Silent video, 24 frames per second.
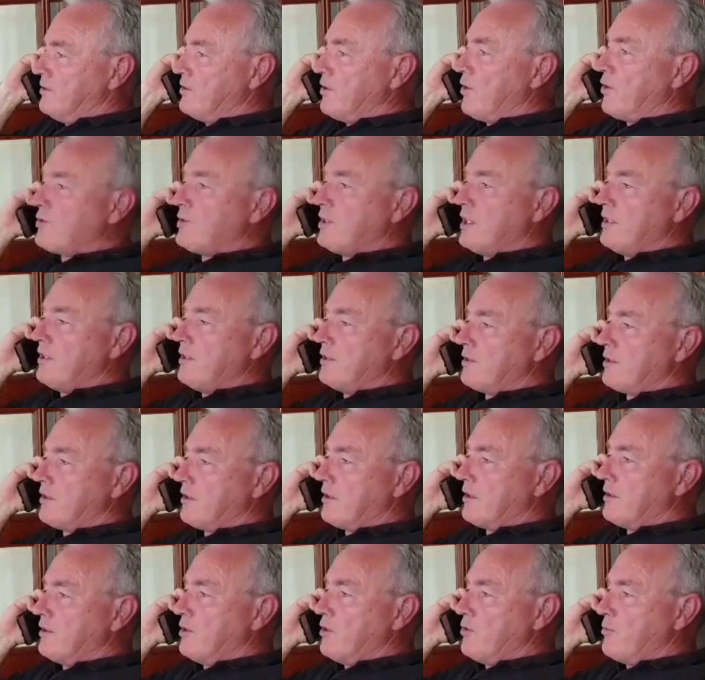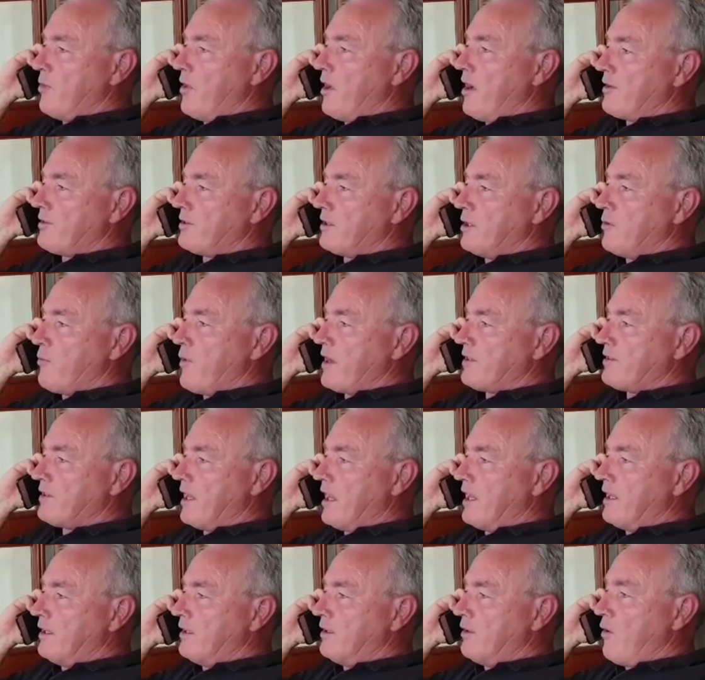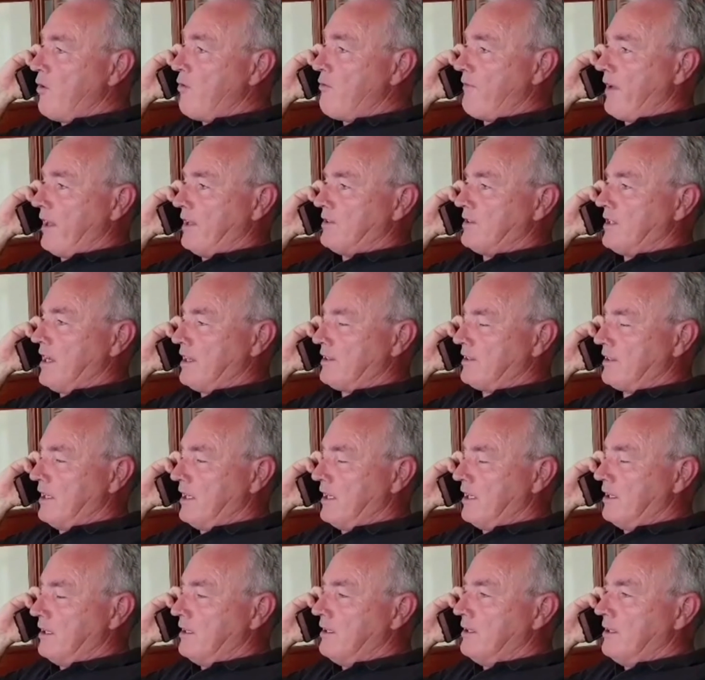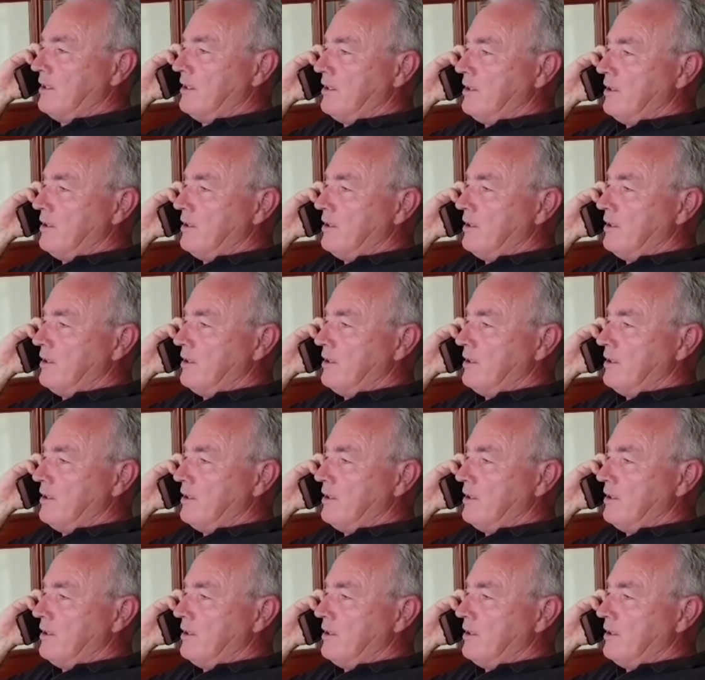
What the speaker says: Georgina's got a new part at the West End. Oh, fantastic.